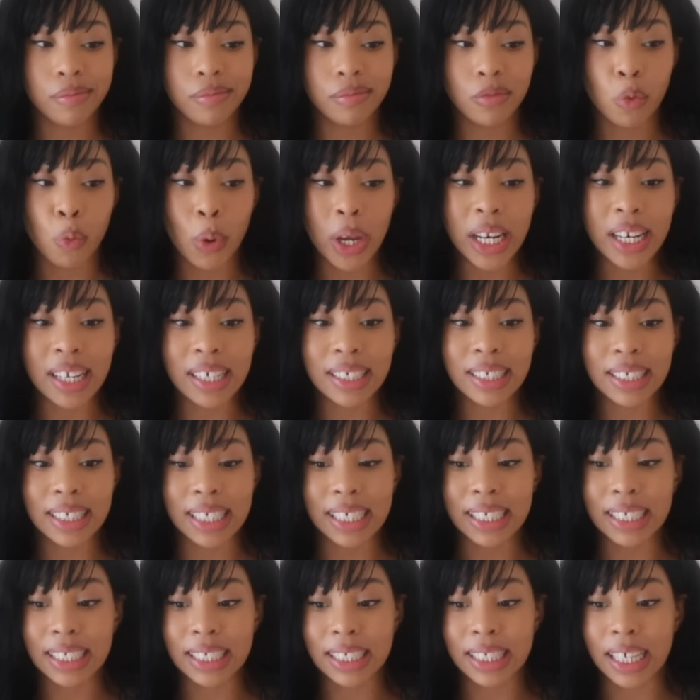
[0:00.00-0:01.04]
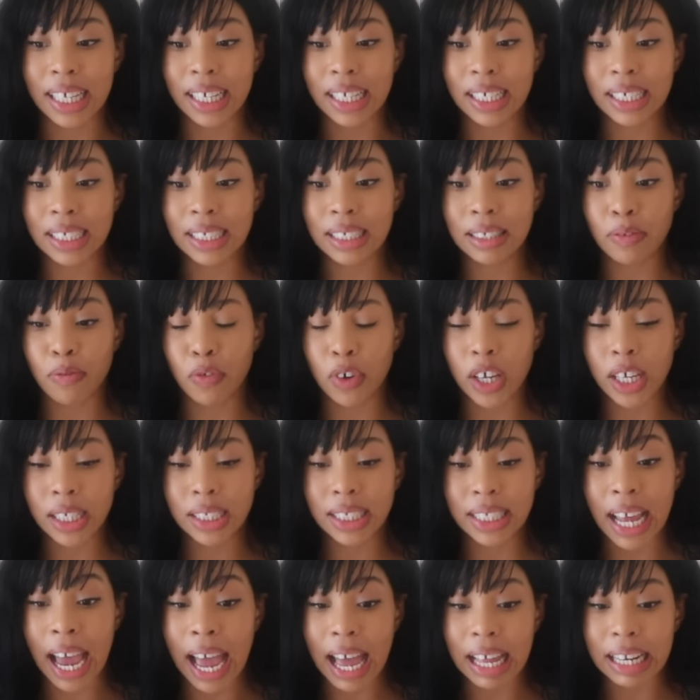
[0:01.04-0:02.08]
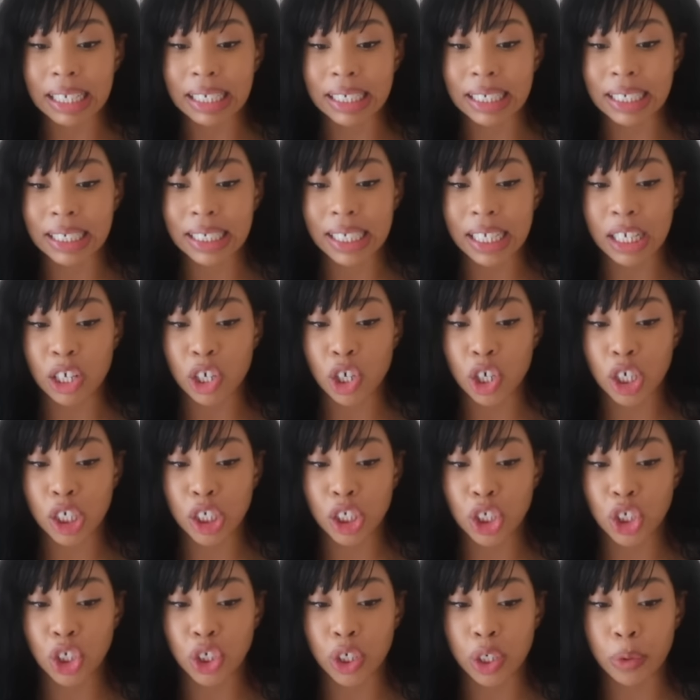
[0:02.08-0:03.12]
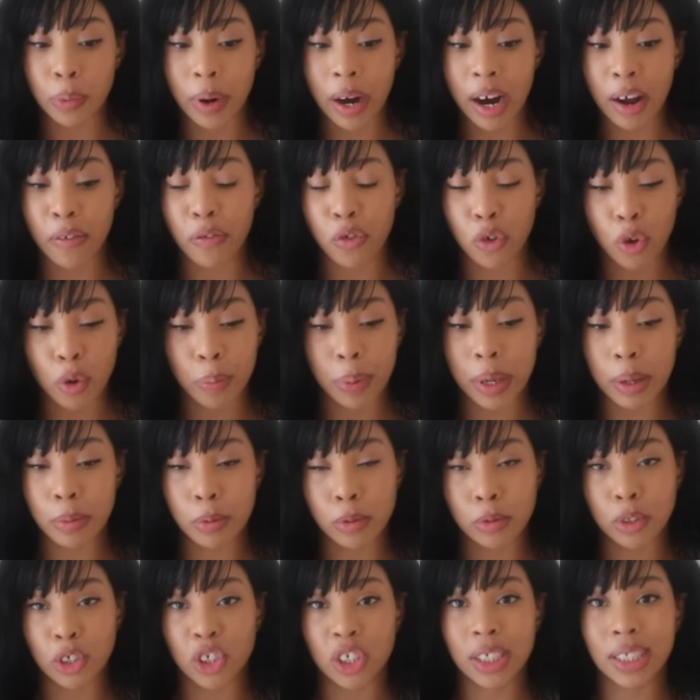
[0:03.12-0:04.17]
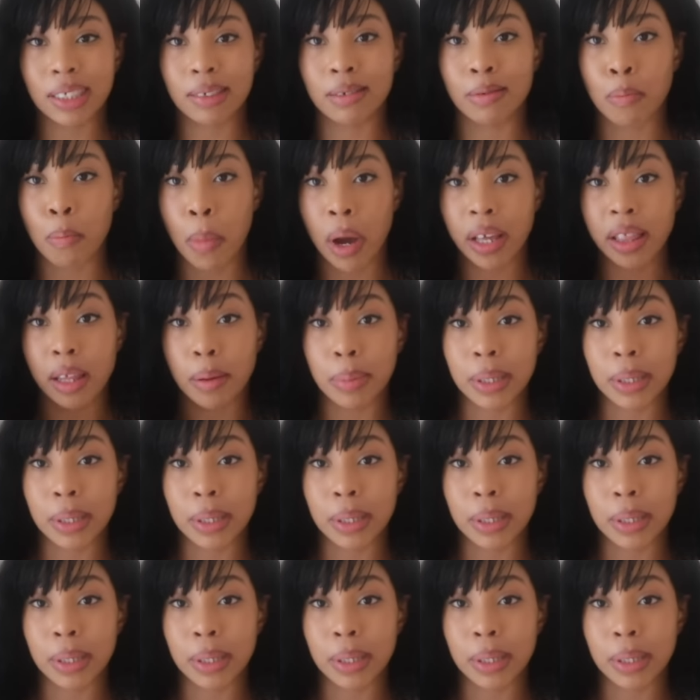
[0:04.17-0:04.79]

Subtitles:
witness these things firsthand in a country where I thought people would just mind their